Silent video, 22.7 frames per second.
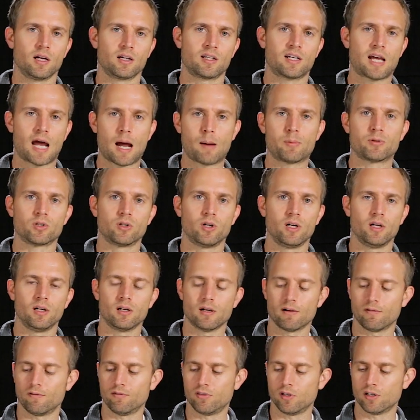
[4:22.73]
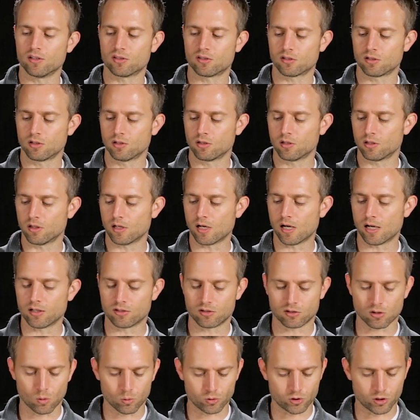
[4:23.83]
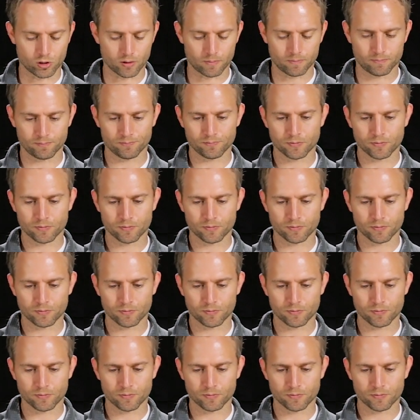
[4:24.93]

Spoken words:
capturing of this soldier.